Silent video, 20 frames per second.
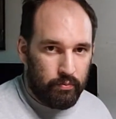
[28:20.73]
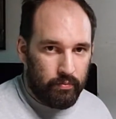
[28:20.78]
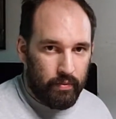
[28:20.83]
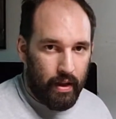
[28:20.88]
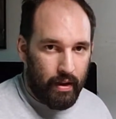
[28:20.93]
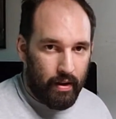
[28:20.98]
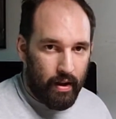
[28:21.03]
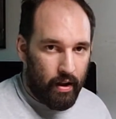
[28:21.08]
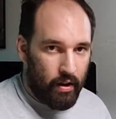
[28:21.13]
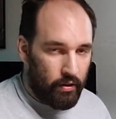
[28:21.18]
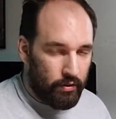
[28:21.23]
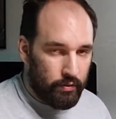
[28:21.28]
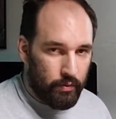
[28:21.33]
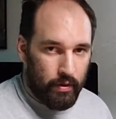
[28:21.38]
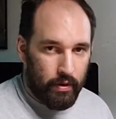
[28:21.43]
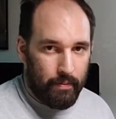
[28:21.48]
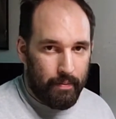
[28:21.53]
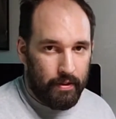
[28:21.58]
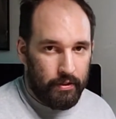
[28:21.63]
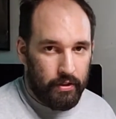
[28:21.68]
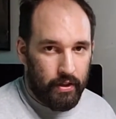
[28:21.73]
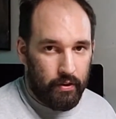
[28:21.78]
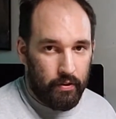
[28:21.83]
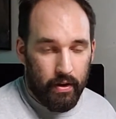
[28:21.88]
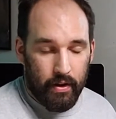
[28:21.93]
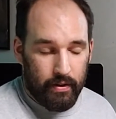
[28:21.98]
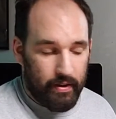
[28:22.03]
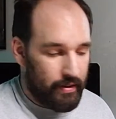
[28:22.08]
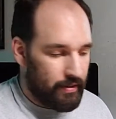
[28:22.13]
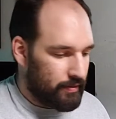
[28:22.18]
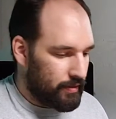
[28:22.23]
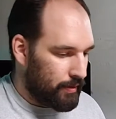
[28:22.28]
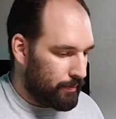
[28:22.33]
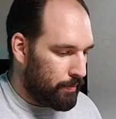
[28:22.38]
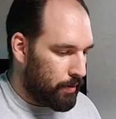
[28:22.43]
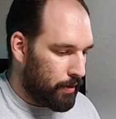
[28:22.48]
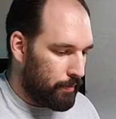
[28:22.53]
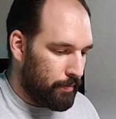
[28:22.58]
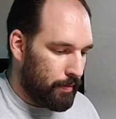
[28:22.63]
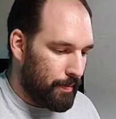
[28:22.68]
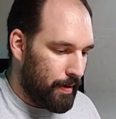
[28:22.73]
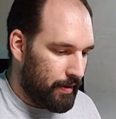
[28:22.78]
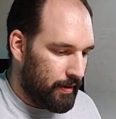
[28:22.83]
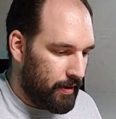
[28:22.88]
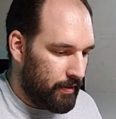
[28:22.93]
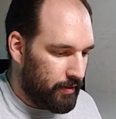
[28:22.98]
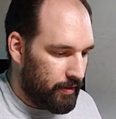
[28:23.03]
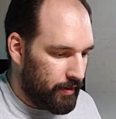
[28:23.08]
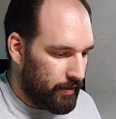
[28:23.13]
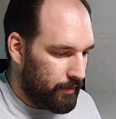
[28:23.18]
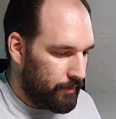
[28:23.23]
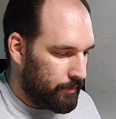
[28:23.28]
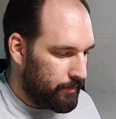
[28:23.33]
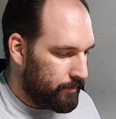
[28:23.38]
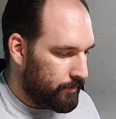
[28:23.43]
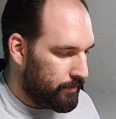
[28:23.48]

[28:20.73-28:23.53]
I also wanted to make sure I knew how to take this thing apart and put it back together again.